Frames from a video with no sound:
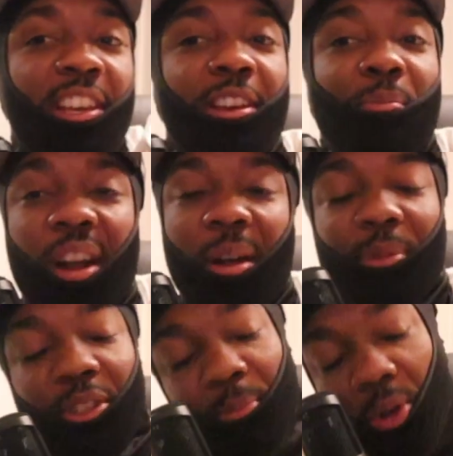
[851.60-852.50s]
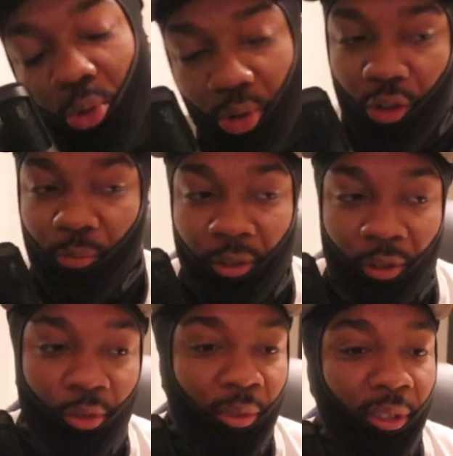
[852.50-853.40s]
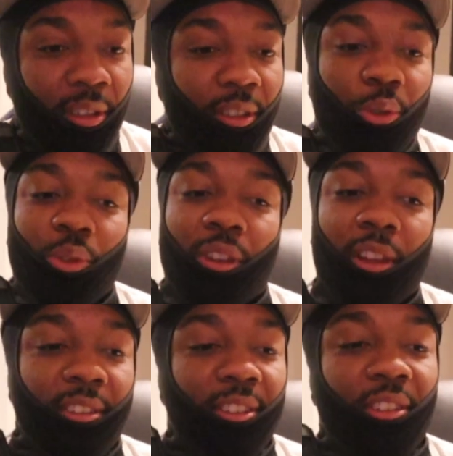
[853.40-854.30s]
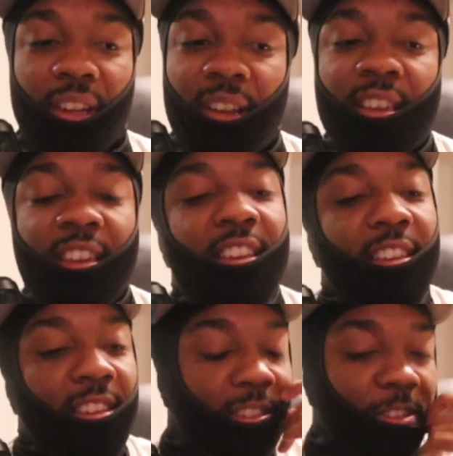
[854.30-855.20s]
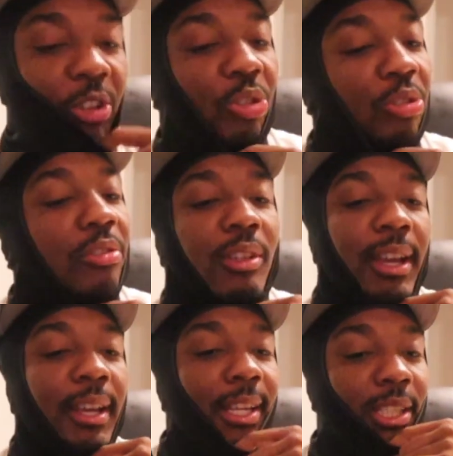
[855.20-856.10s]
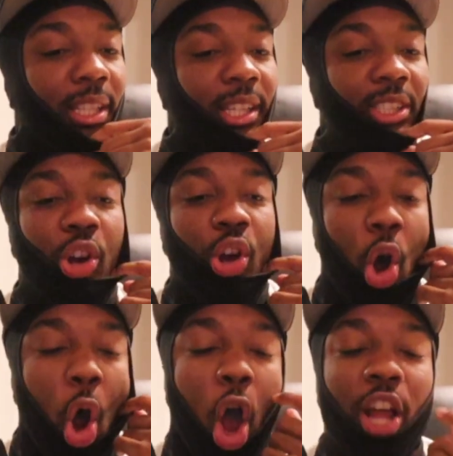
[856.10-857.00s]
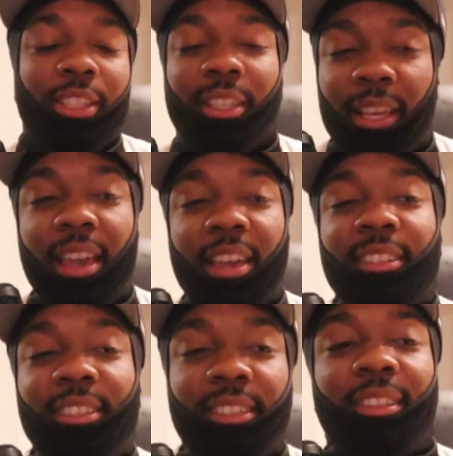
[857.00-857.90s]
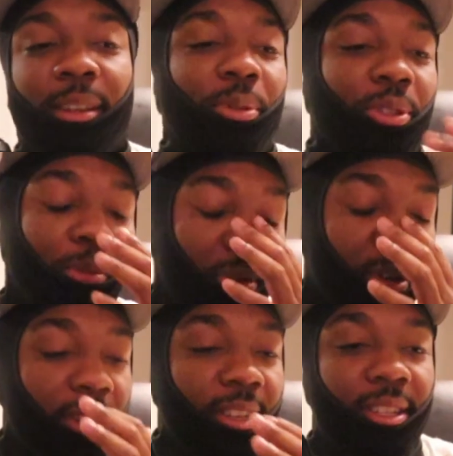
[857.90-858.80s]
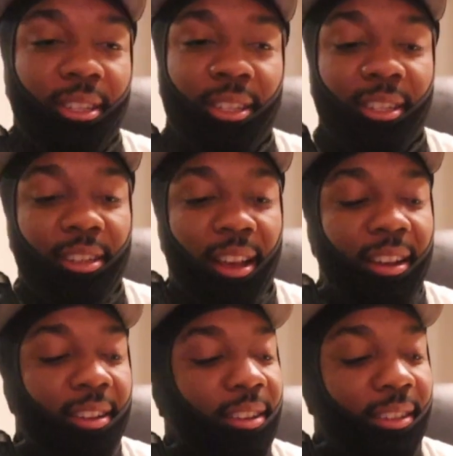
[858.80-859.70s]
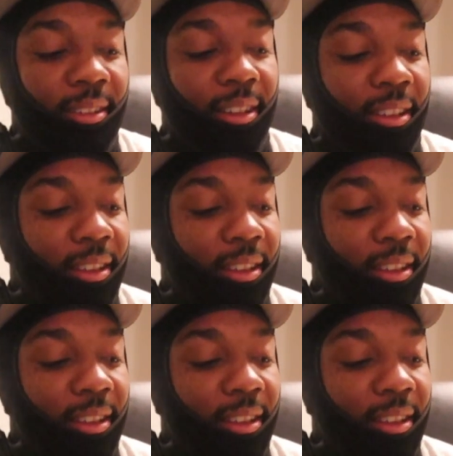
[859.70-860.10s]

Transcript: prop your smoker up on, man. You got to sit here and, you got it's an art to gauging the temperature, bro. It's not nothing that,